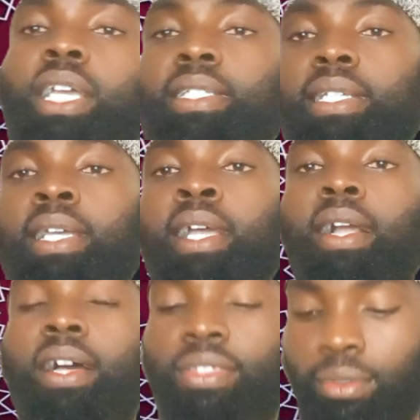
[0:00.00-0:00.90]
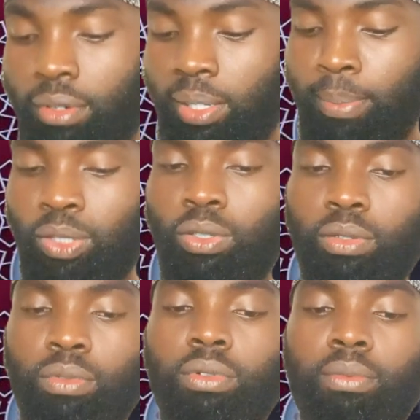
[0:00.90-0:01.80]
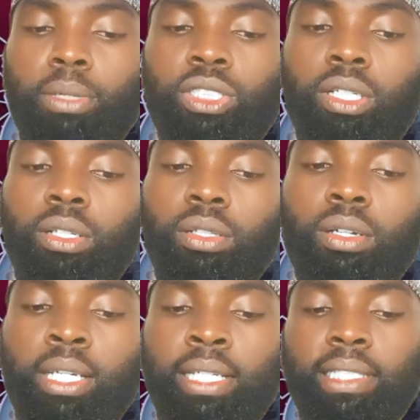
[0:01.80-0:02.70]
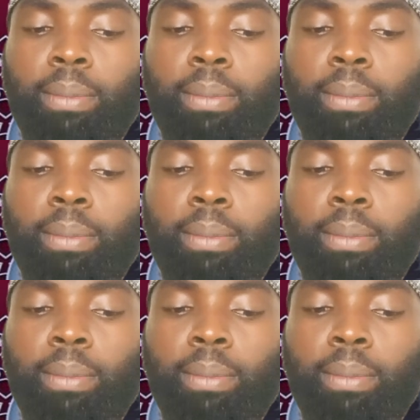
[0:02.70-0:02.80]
We can say kathur al-mataru. MashaAllah.